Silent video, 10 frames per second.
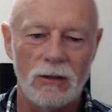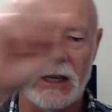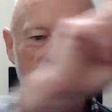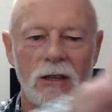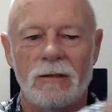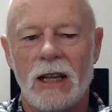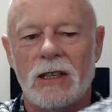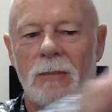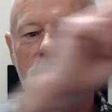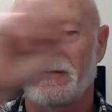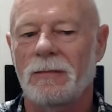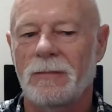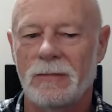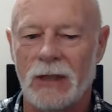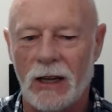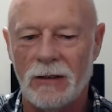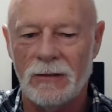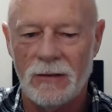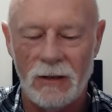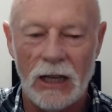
That's it. That's up, down.